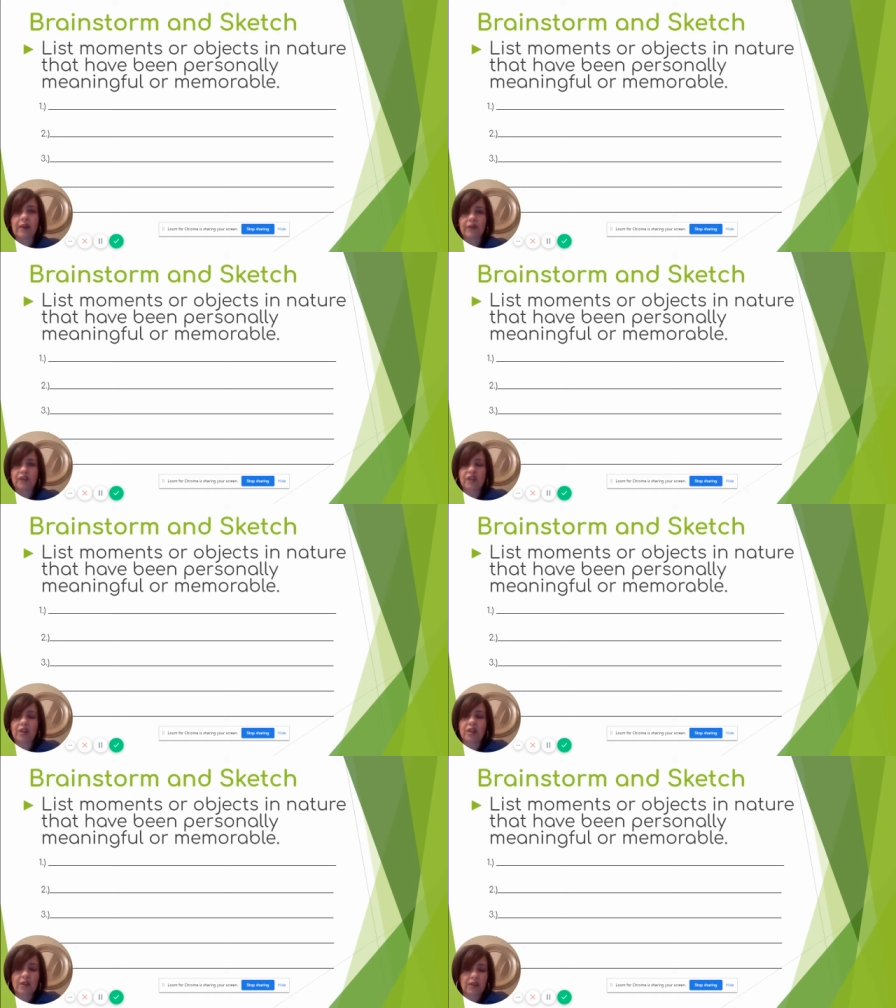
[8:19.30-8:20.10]
down. Those
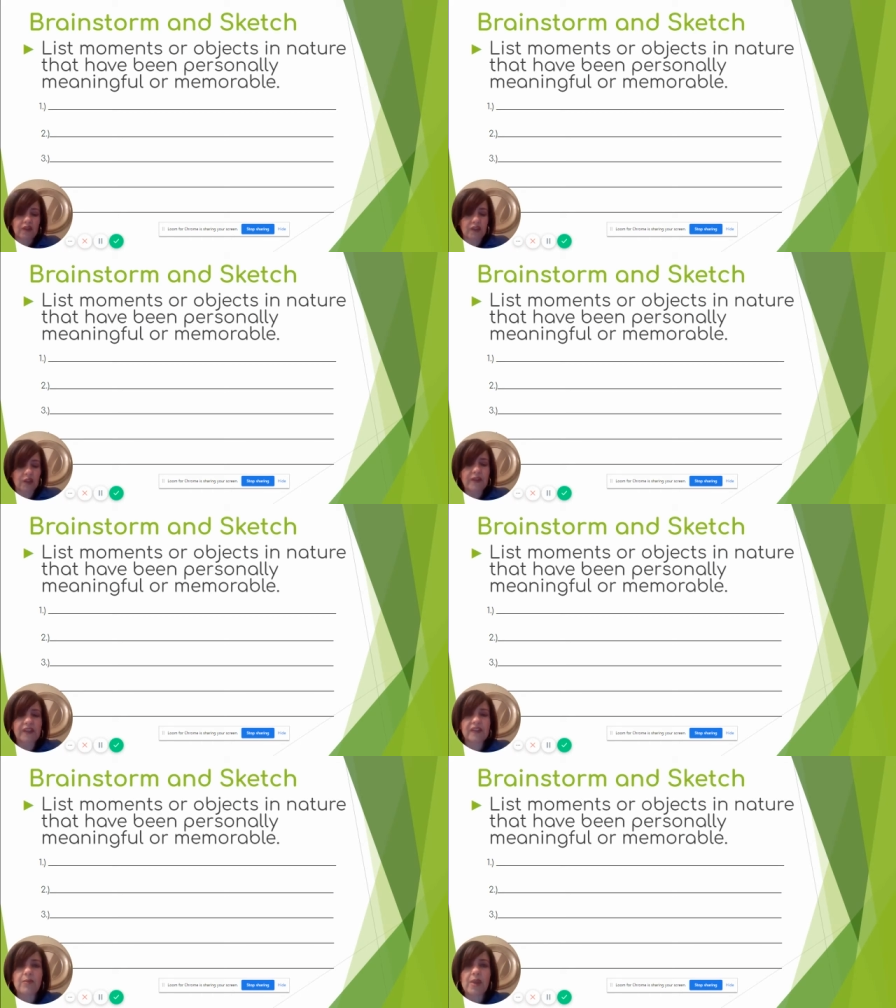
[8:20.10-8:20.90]
are going to serve
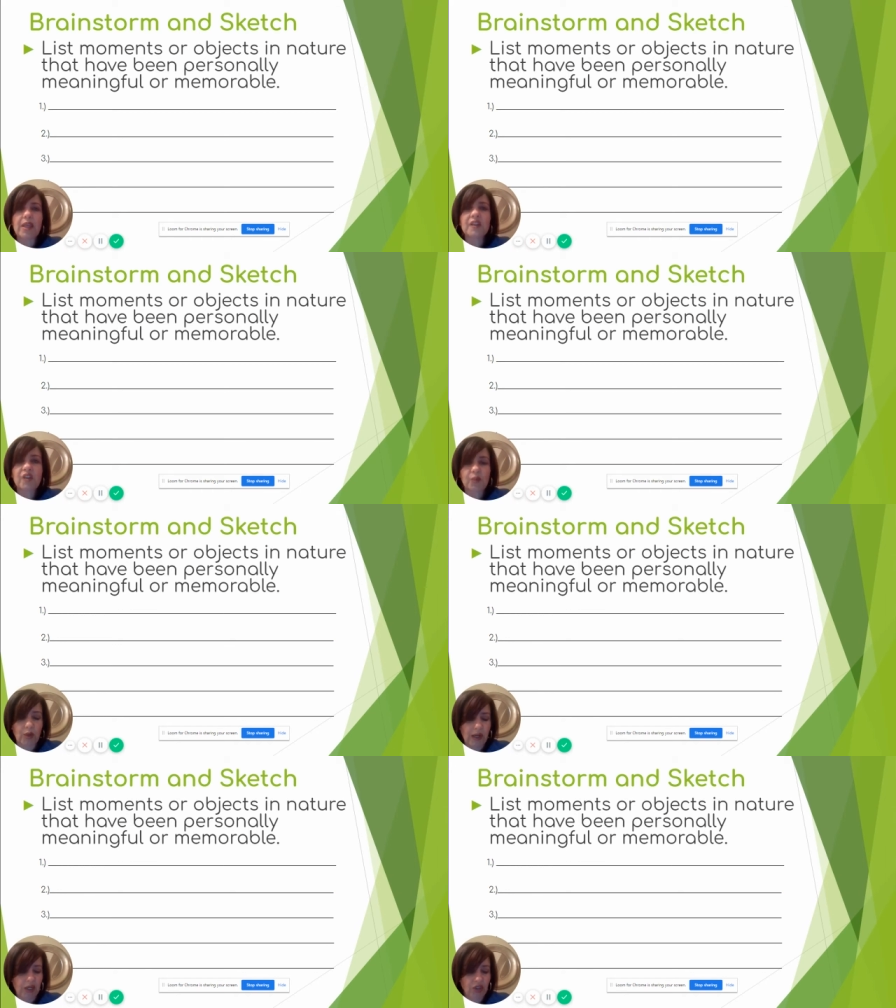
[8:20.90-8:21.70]
as some
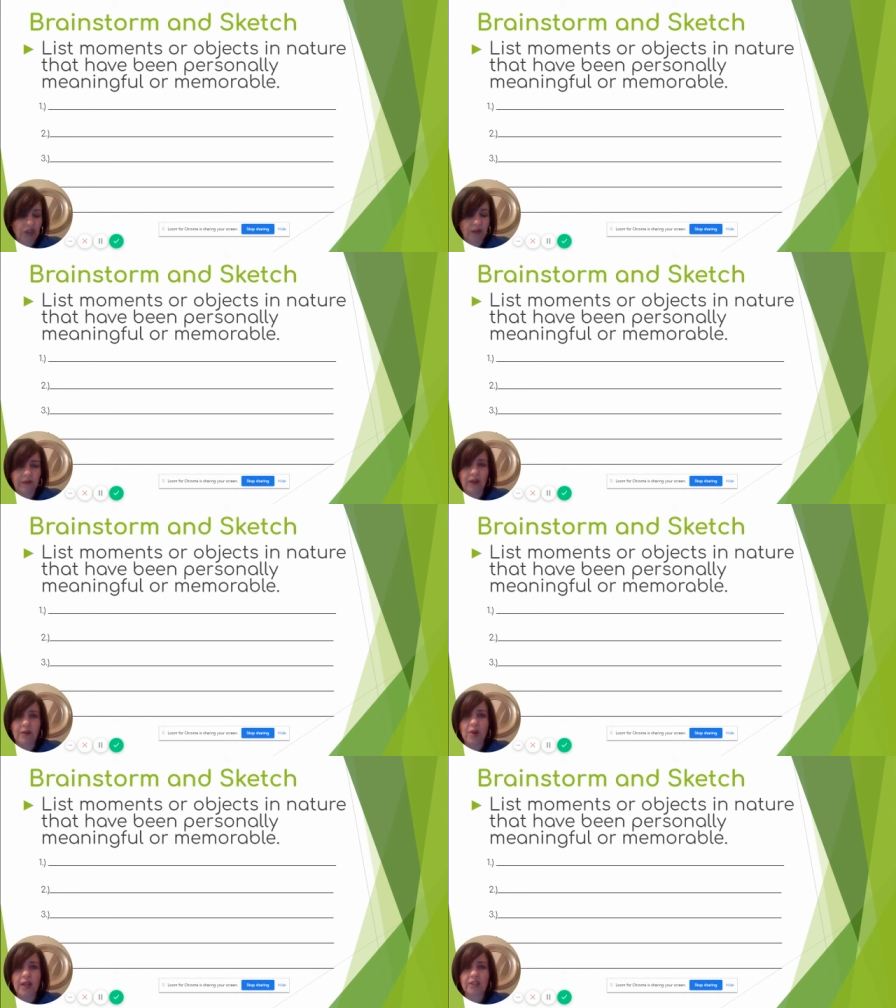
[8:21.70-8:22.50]
inspiration for
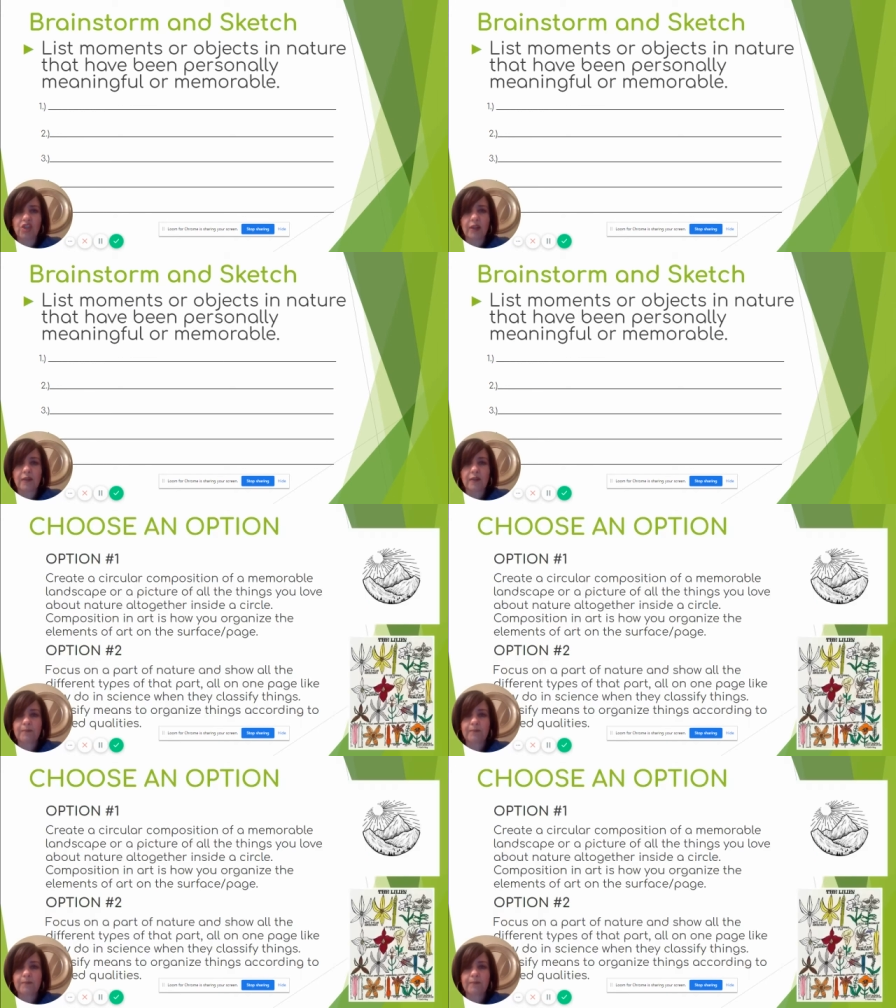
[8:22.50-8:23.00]
our project.